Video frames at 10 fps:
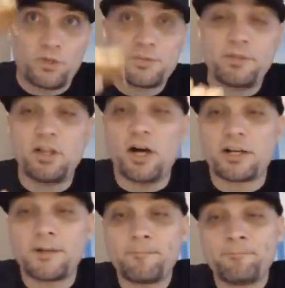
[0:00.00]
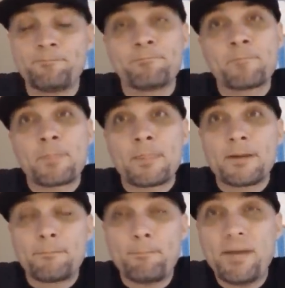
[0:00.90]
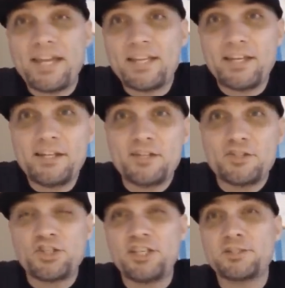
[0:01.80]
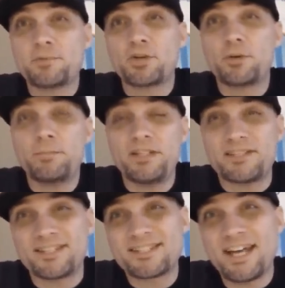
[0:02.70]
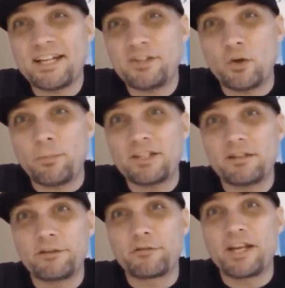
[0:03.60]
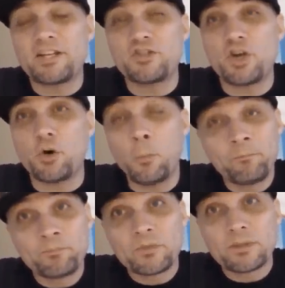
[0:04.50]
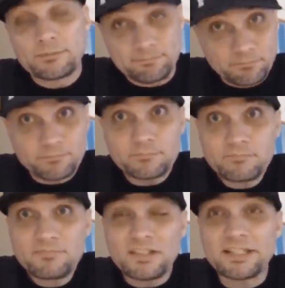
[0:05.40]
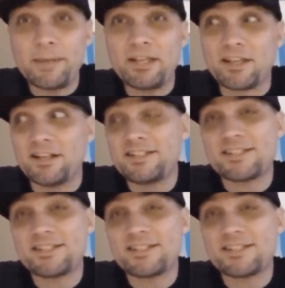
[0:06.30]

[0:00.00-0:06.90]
Wish me luck. Bacon cheeseburger pizza. Side note, my delivery guy Joe gave me a little